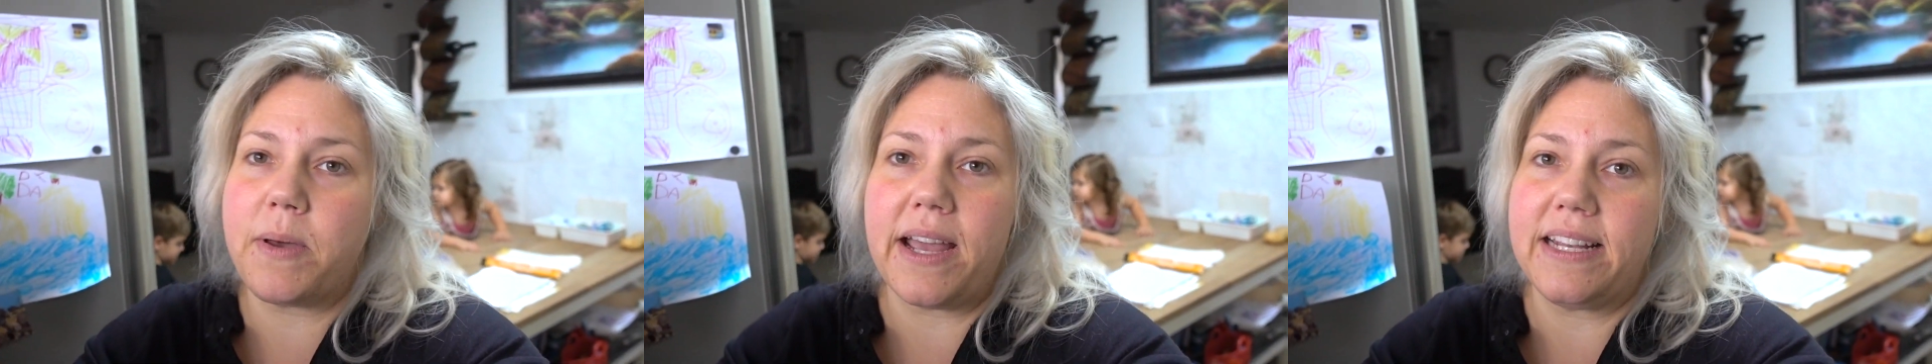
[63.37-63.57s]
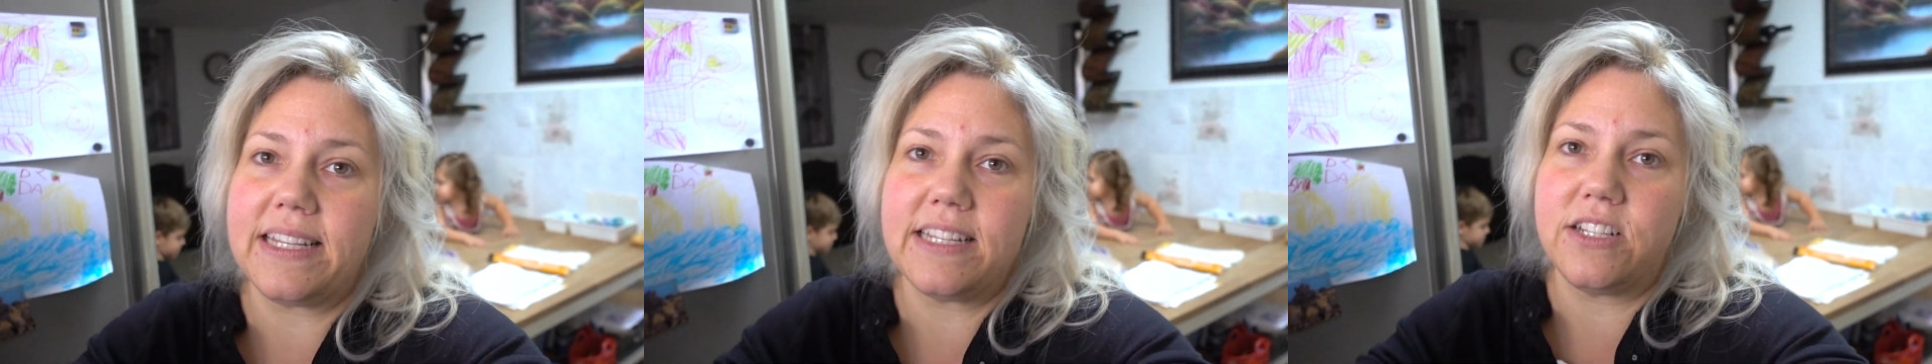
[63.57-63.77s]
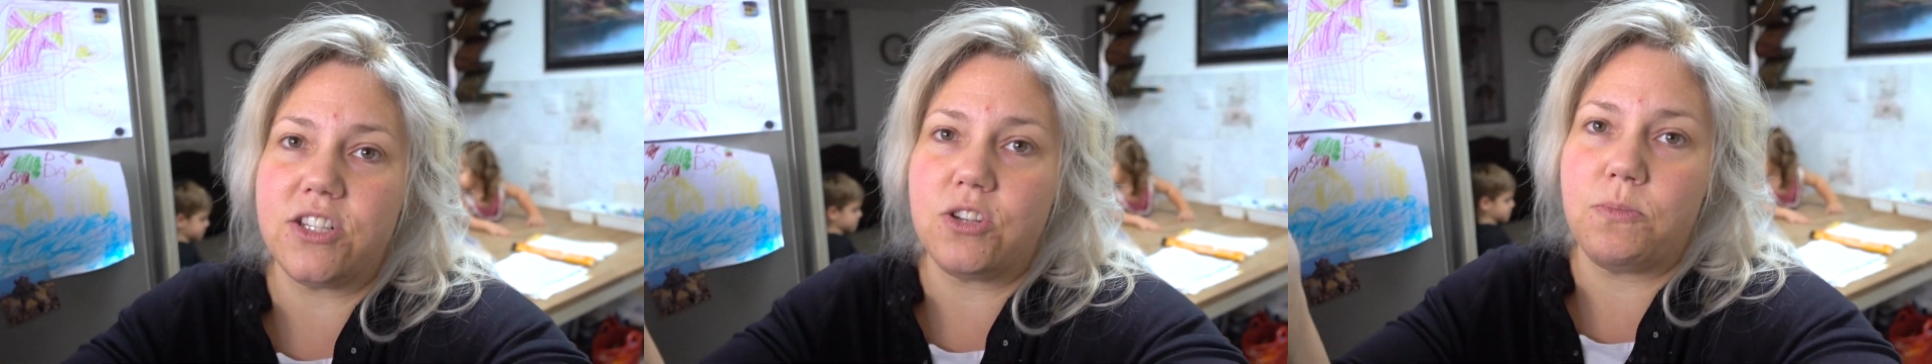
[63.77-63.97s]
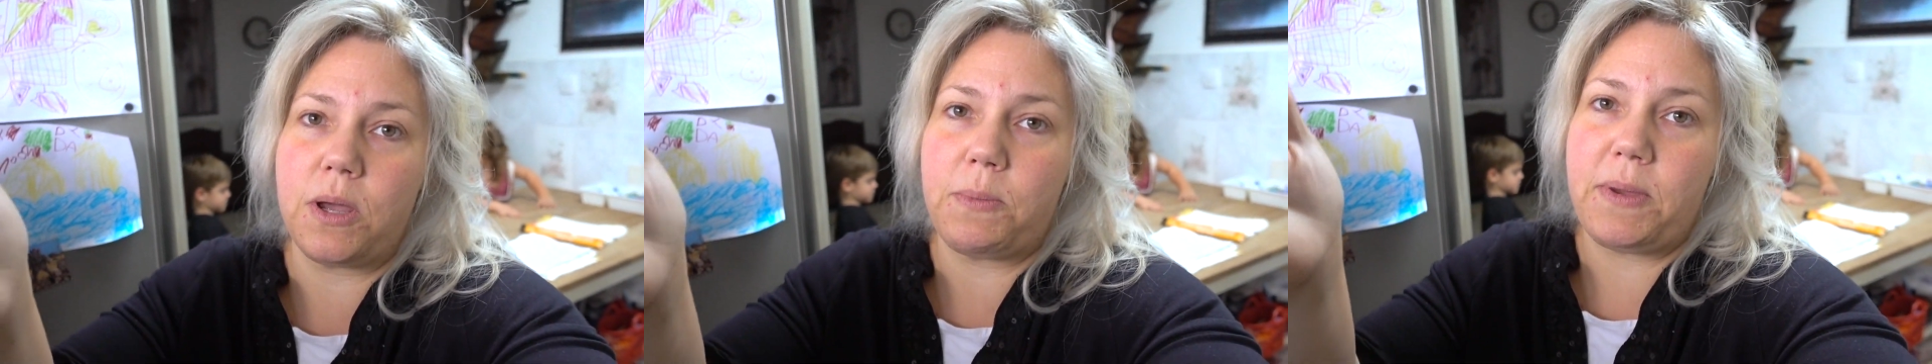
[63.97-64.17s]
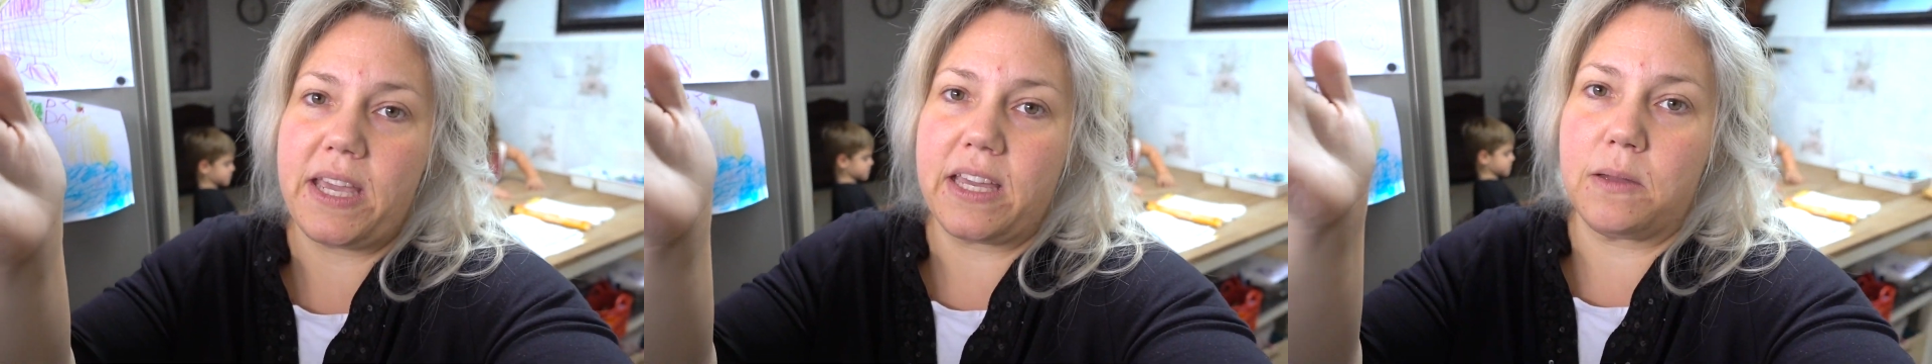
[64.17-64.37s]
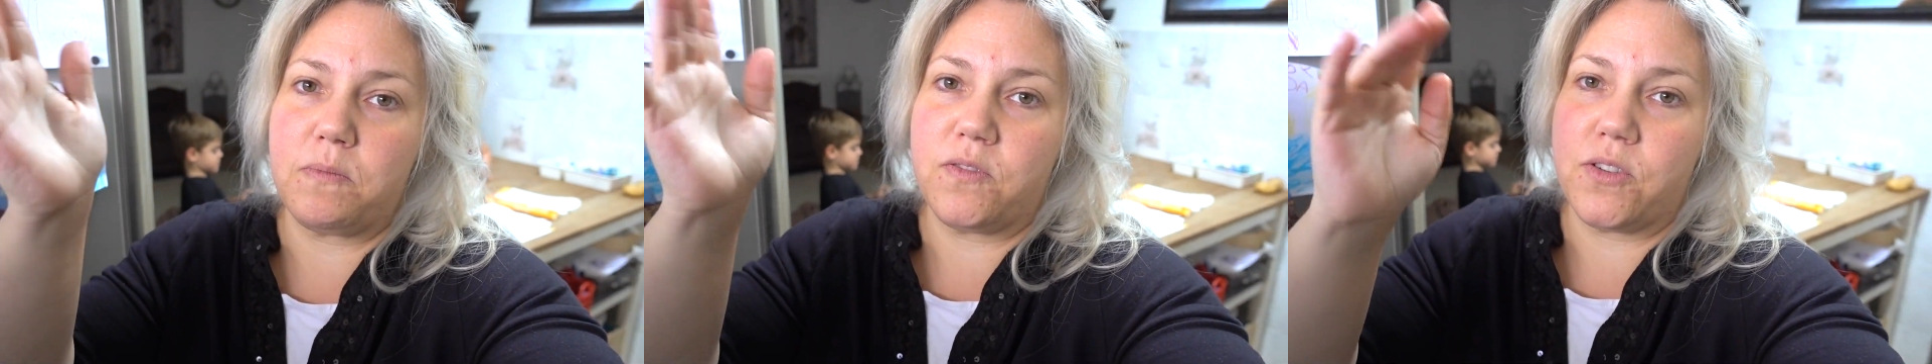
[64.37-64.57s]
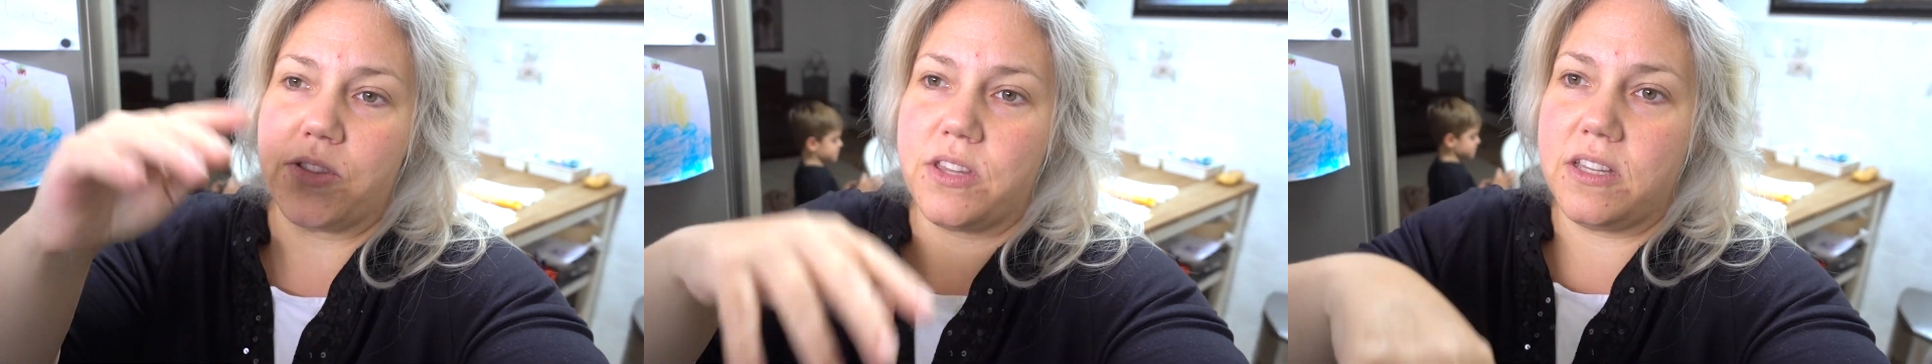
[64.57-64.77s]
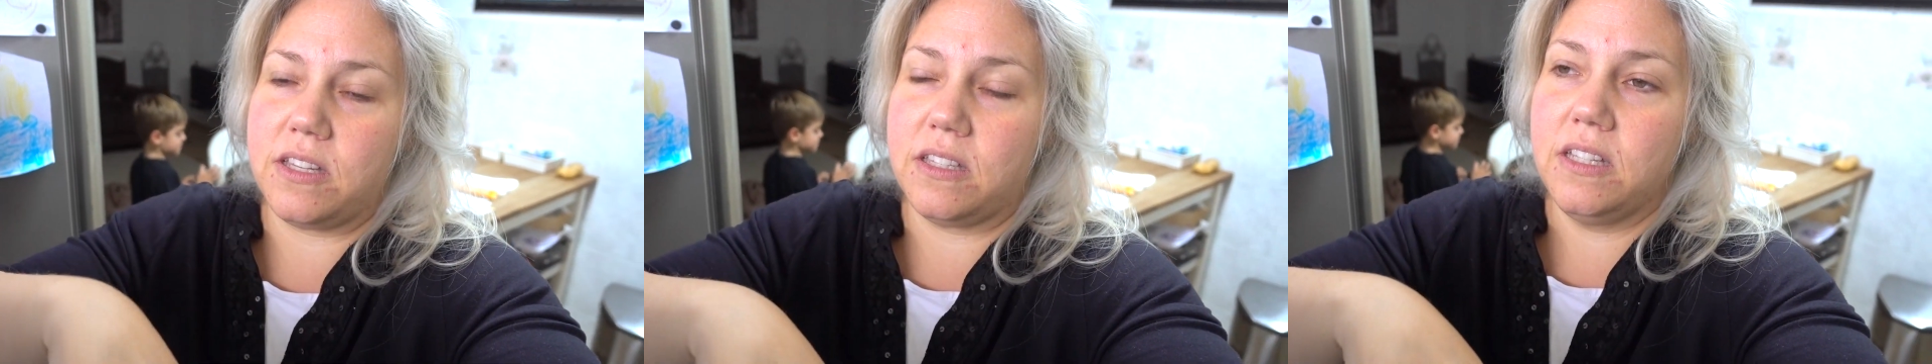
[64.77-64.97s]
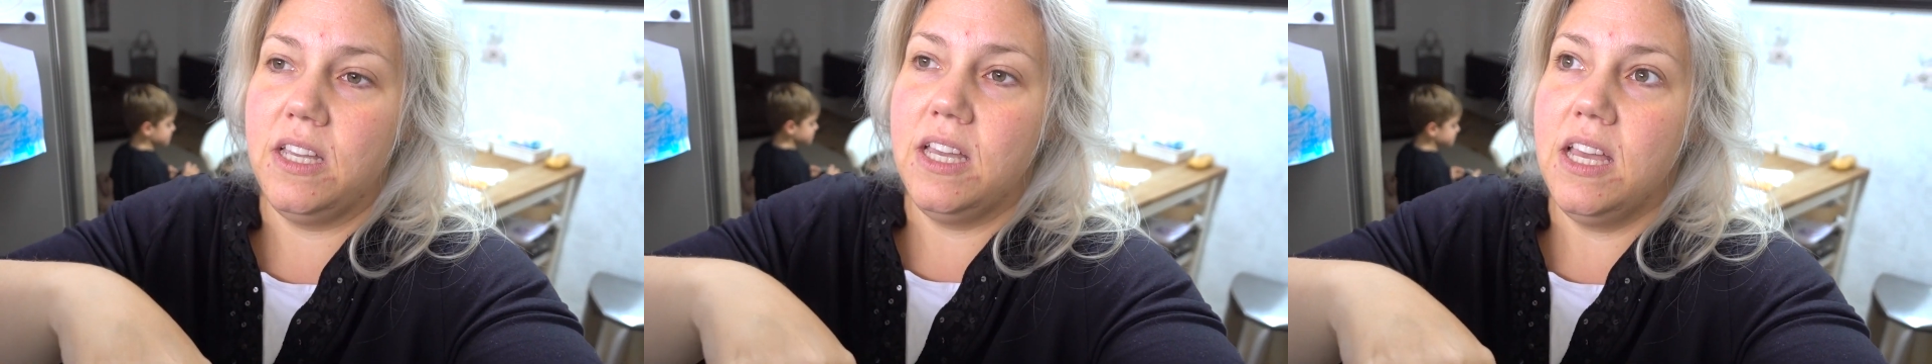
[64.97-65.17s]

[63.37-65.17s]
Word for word: I didn't do my makeup for the